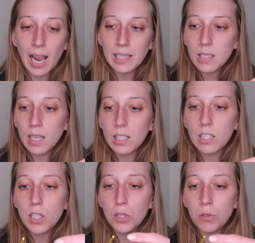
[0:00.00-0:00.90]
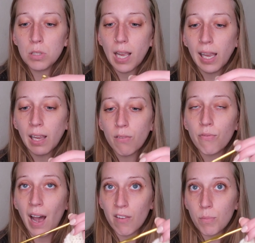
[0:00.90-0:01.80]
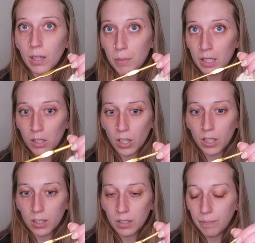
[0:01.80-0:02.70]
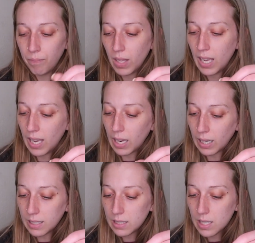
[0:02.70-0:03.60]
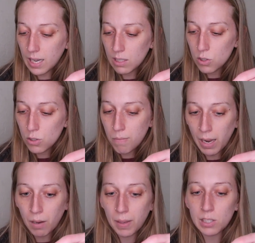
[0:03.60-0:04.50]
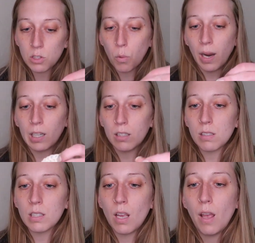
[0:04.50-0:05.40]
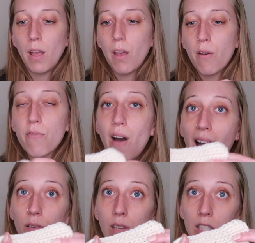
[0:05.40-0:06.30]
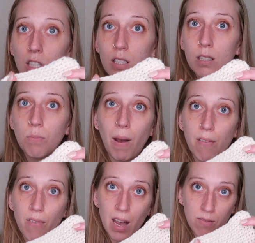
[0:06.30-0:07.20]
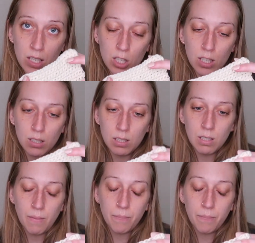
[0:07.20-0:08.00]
I decided to use a 5mm hook, and I decided to make my squares 5 inches by 5 inches.